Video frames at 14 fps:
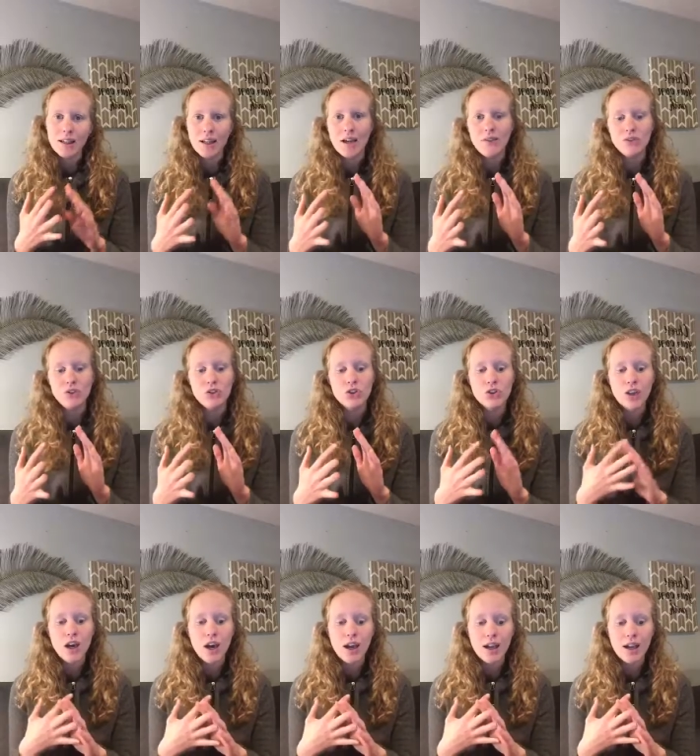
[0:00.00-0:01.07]
after
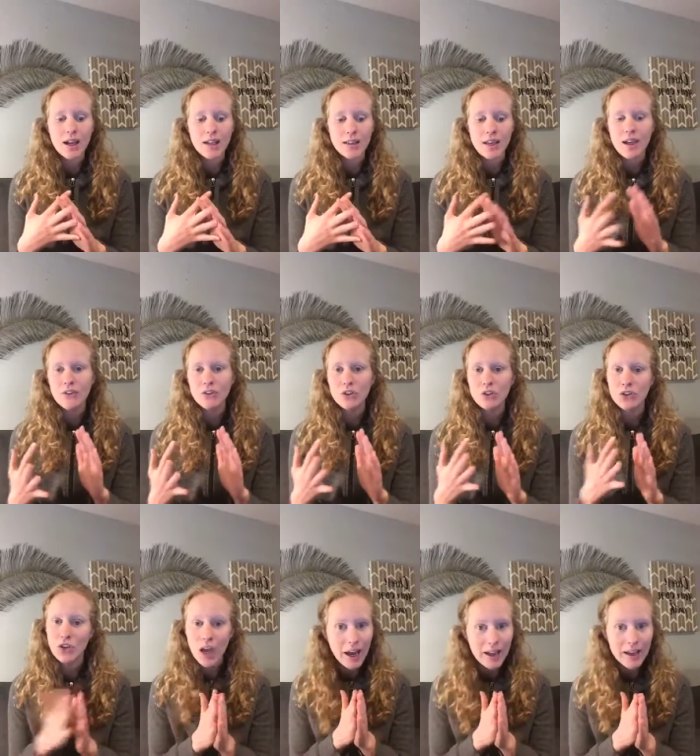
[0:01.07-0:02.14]
diet after
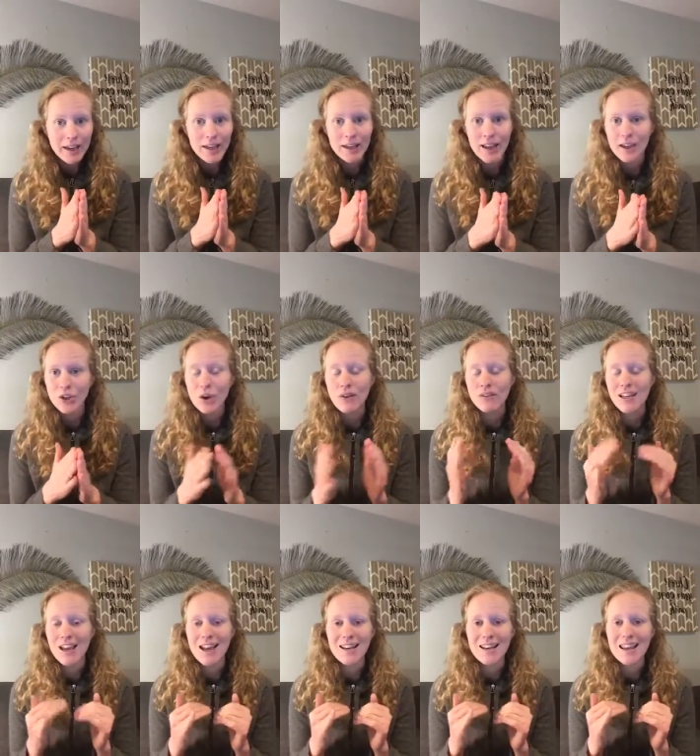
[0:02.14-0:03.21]
diet and you haven't
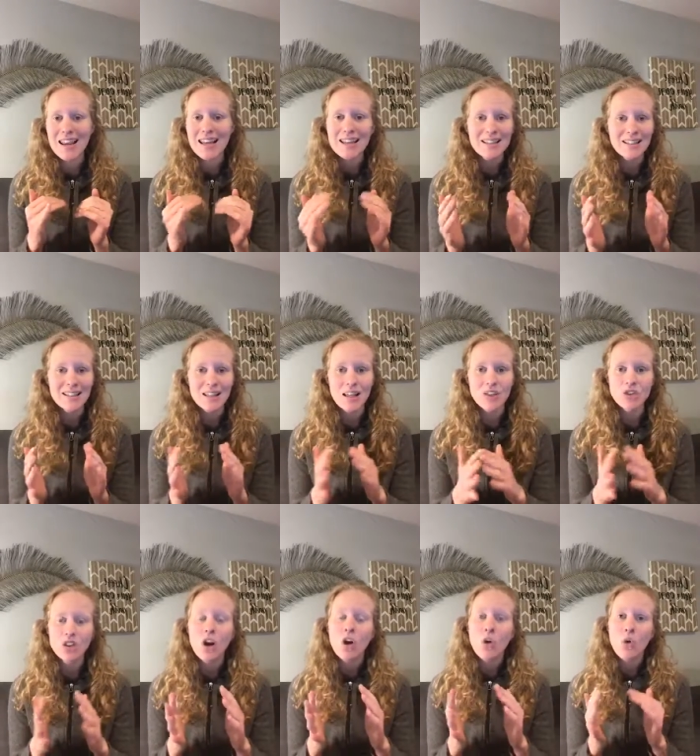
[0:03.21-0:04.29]
had any success.
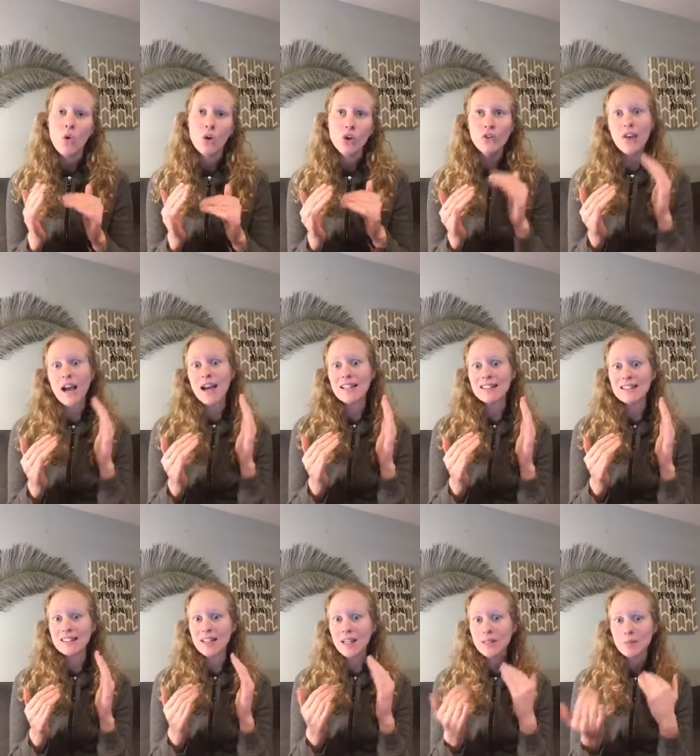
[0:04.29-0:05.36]
Or you've had
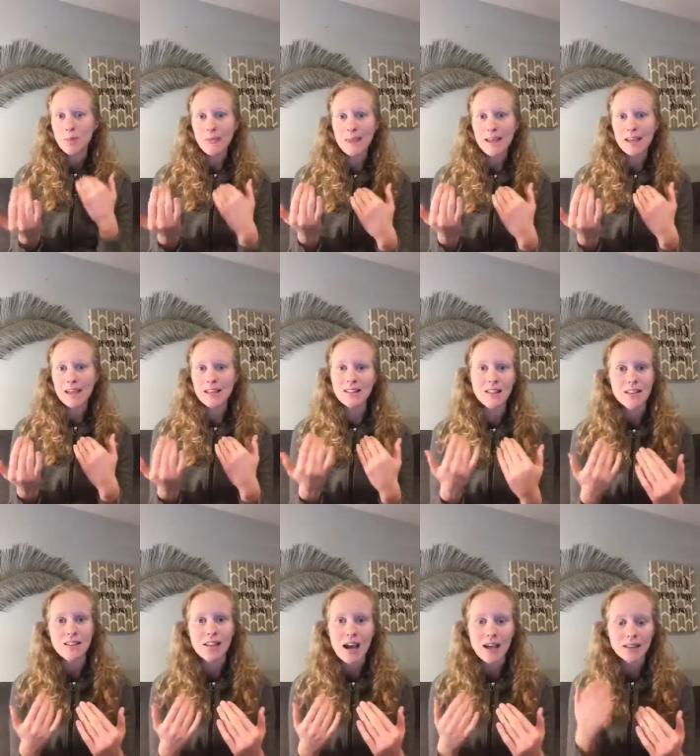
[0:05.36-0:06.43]
success but then it doesn't
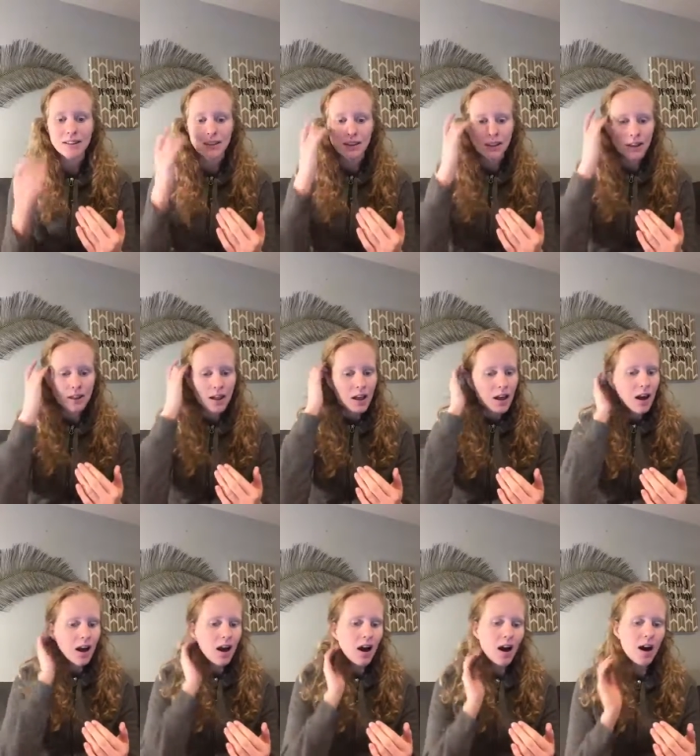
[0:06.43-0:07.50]
last.
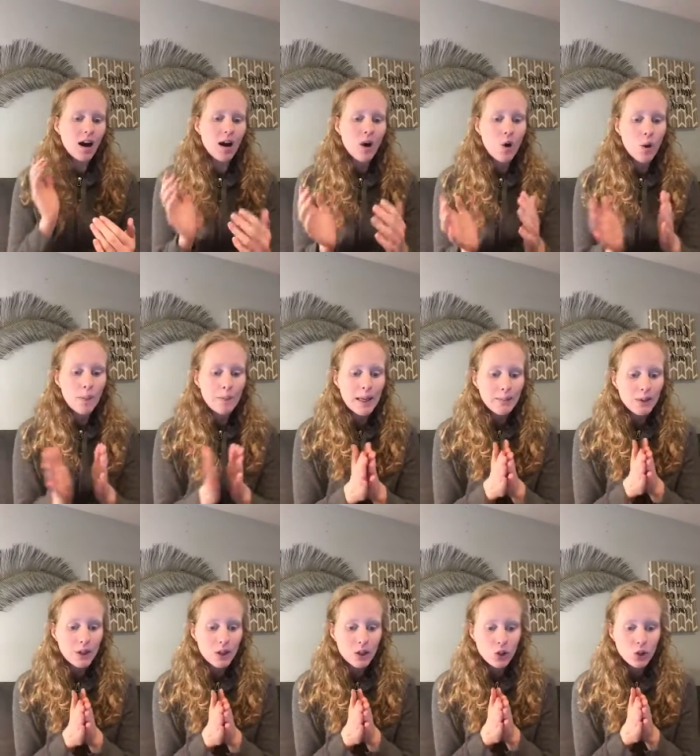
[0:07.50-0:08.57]
Or
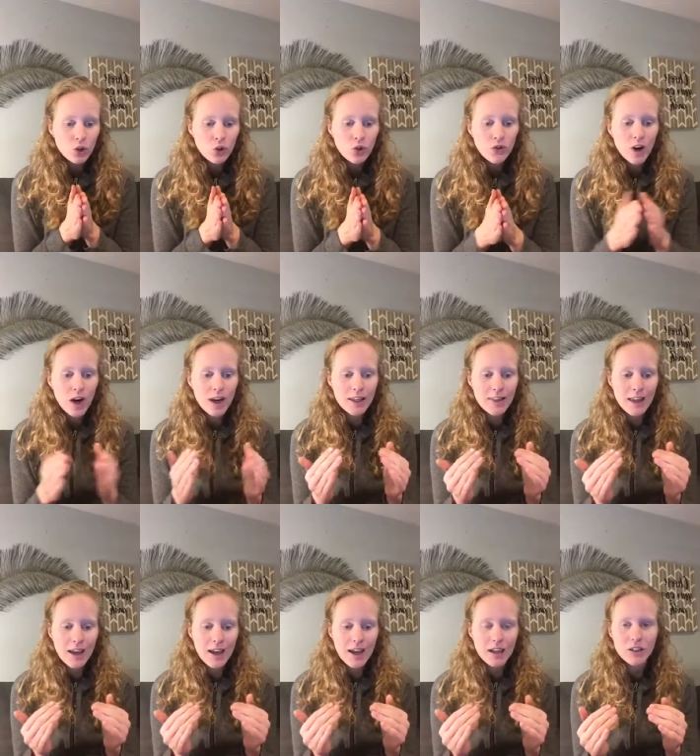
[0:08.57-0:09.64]
maybe you find
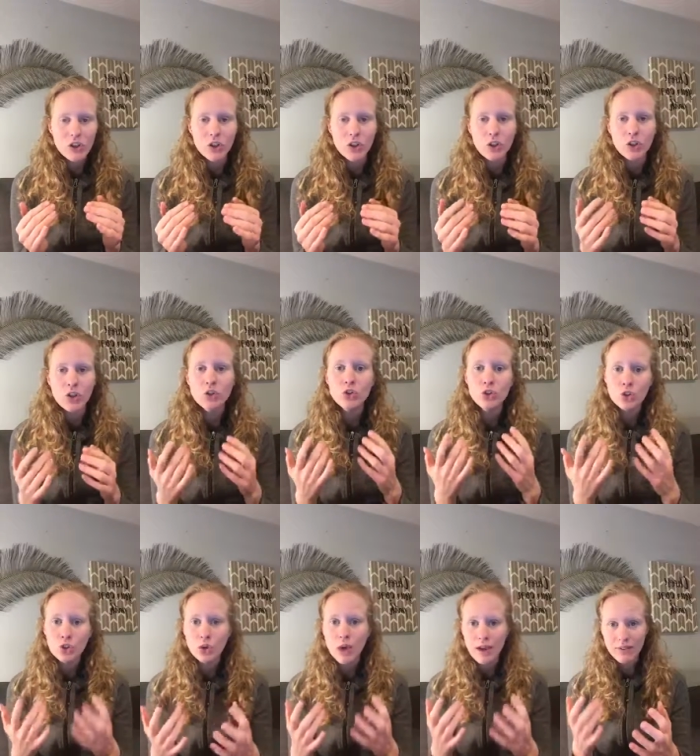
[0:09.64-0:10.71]
that you
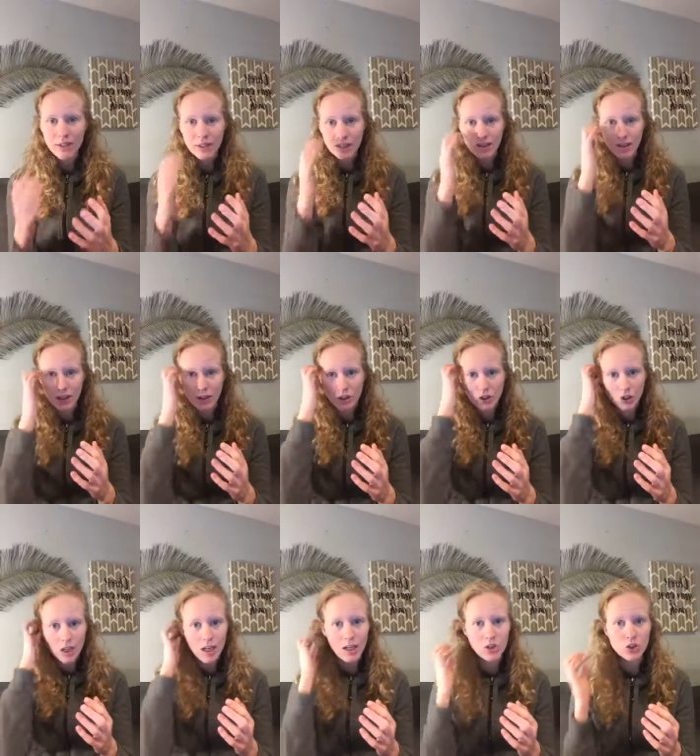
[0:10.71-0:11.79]
do have this desire to
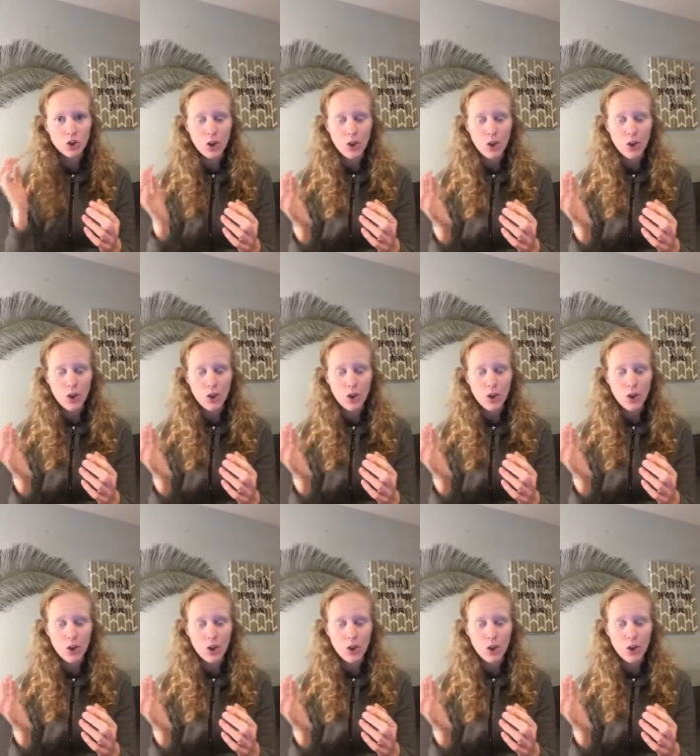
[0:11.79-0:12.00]
change,